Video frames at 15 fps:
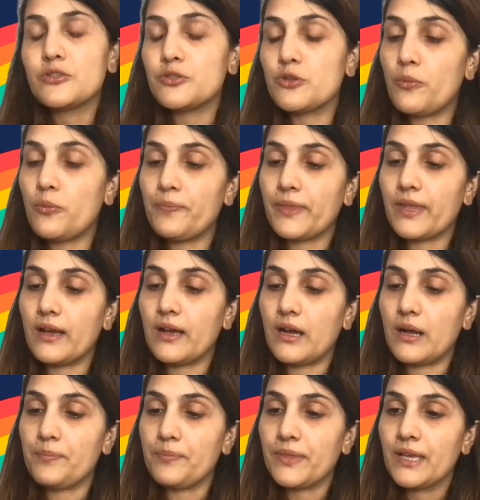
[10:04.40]
So
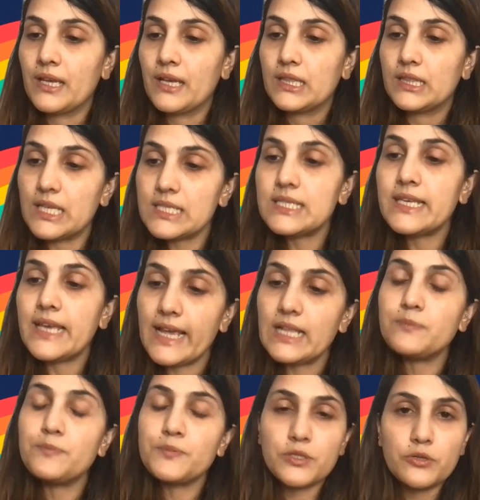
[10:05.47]
this
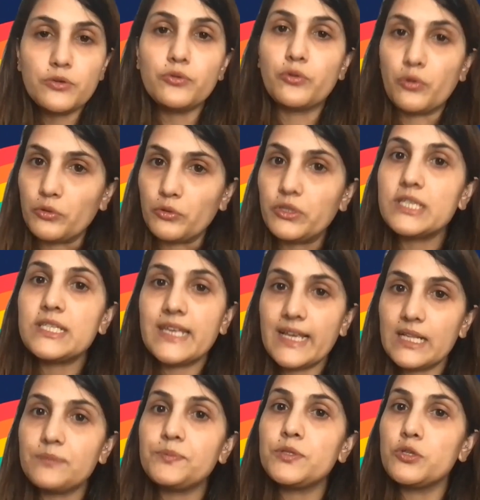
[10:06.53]
helps you grow. This
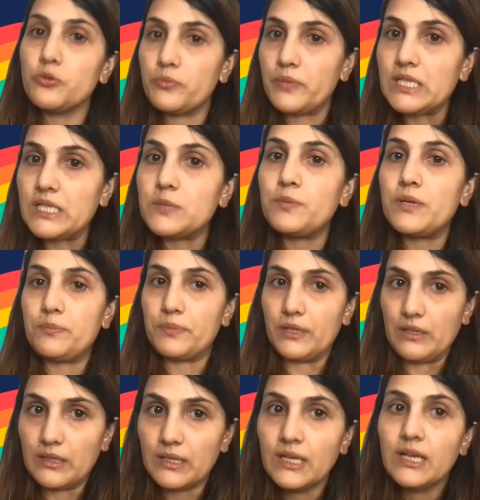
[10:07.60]
helps you meet
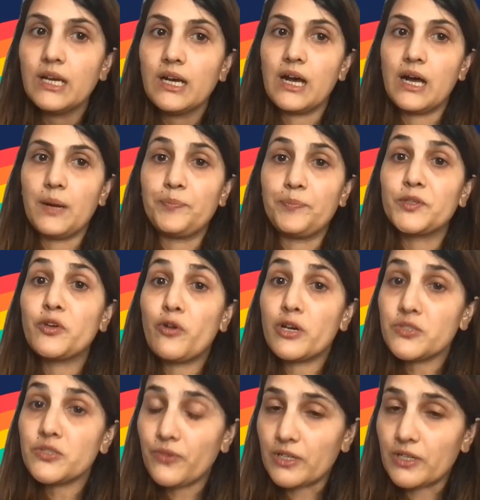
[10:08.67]
people.
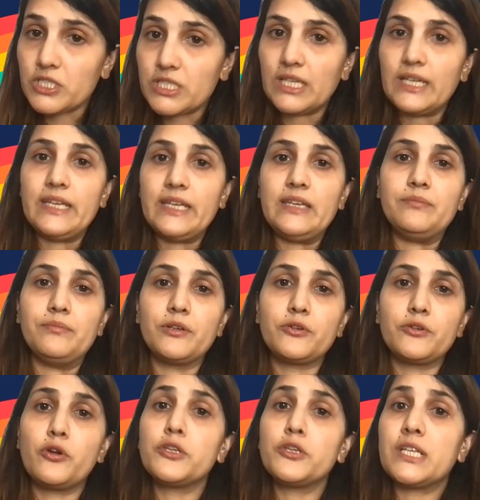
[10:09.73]
cross-functionally,
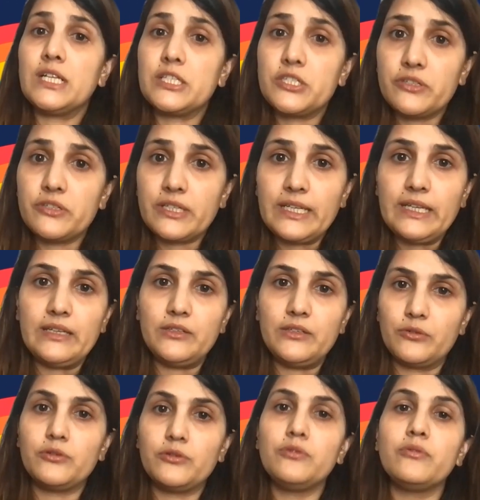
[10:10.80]
cross-culturally,
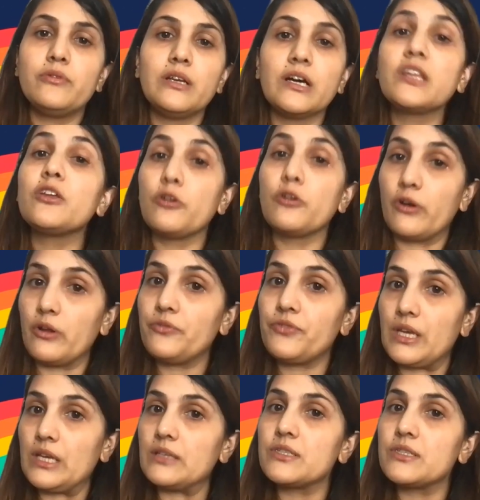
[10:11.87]
you know, you learn a lot of
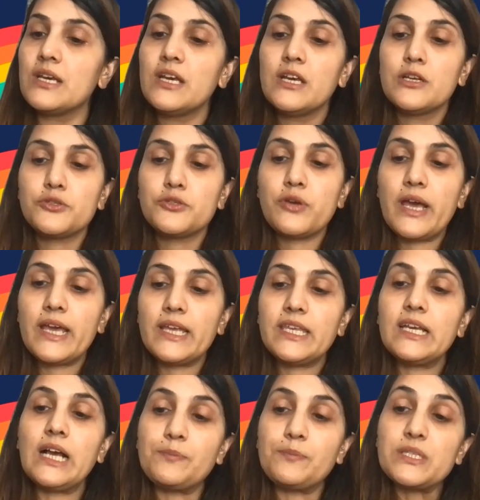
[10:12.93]
things. So I
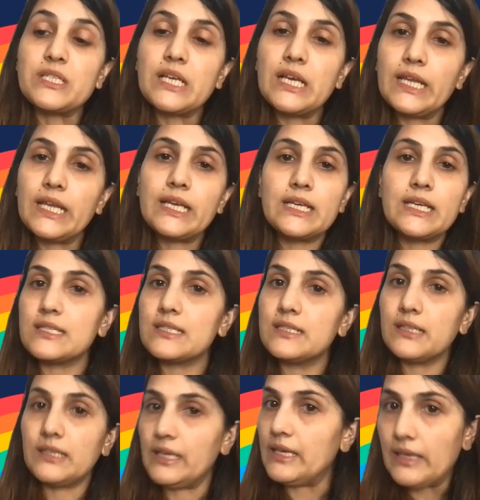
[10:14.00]
think upskilling is
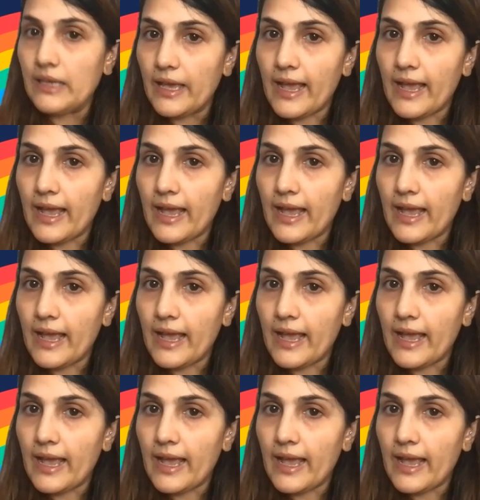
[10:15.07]
the key.